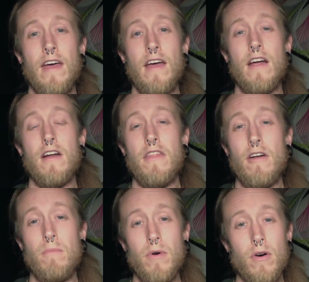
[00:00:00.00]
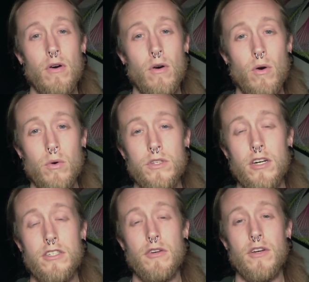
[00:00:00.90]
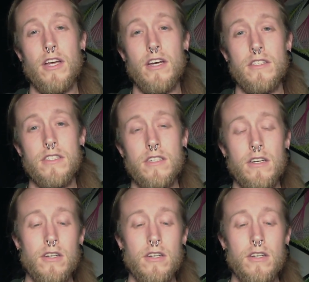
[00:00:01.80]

in their book Hold On to Your Kids.